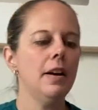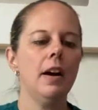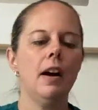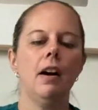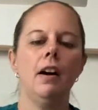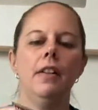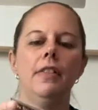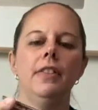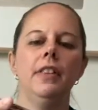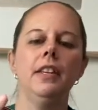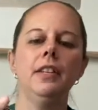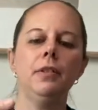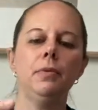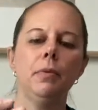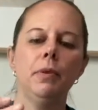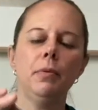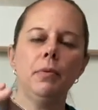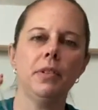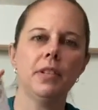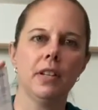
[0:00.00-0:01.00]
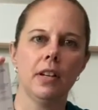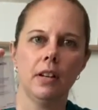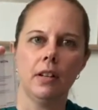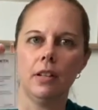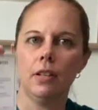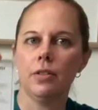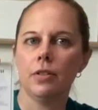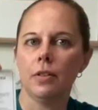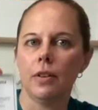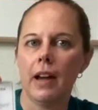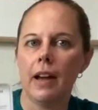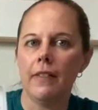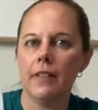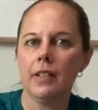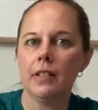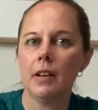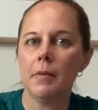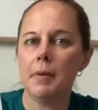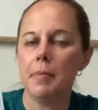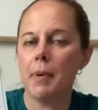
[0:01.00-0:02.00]
On this one will tell you, so every
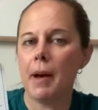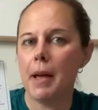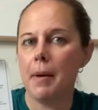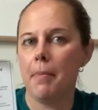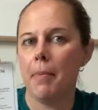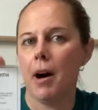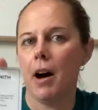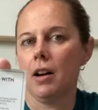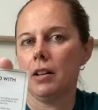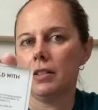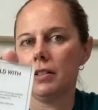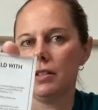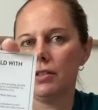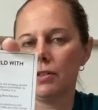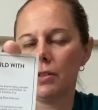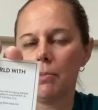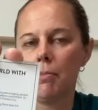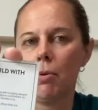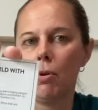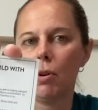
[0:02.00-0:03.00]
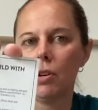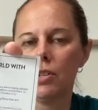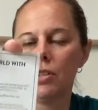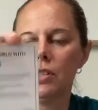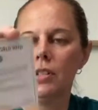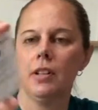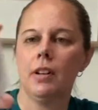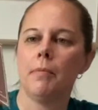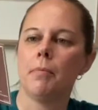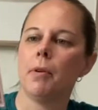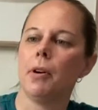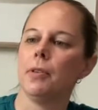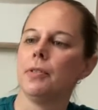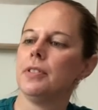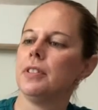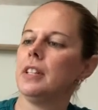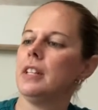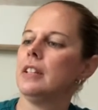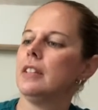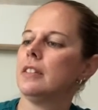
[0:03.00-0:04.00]
time you buy a box, there's a portion of
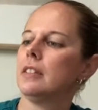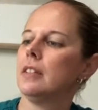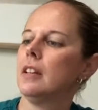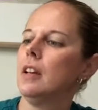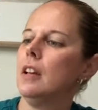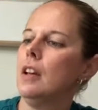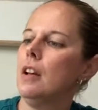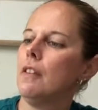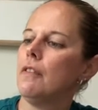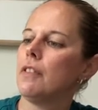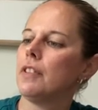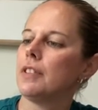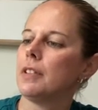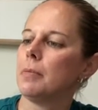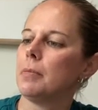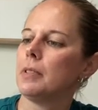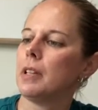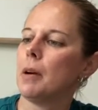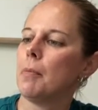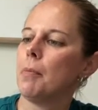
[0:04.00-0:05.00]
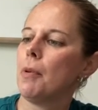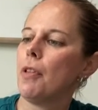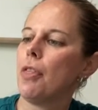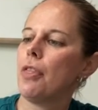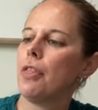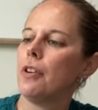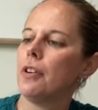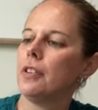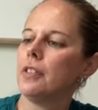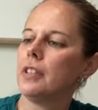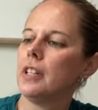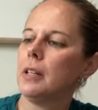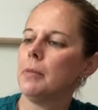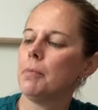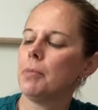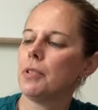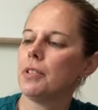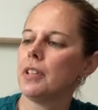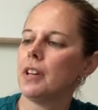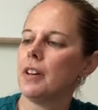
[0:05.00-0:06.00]
proceeds. For September,
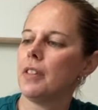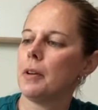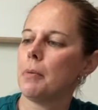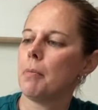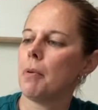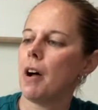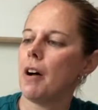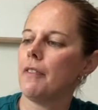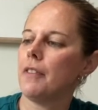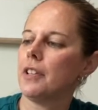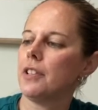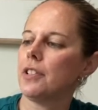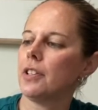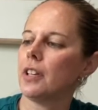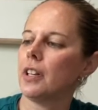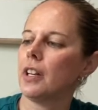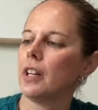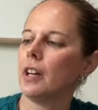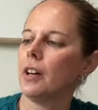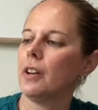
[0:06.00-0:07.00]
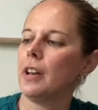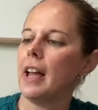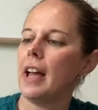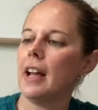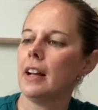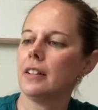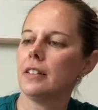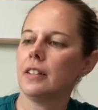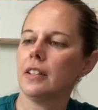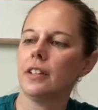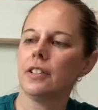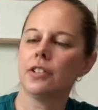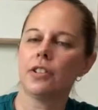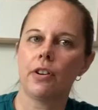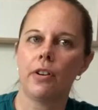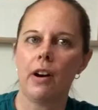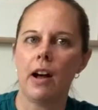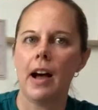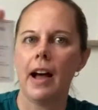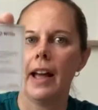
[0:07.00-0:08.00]
13% of their profits are going to go to Exodus
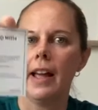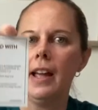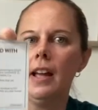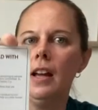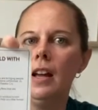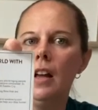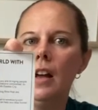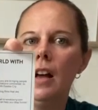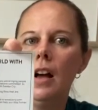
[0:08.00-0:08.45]
Cry.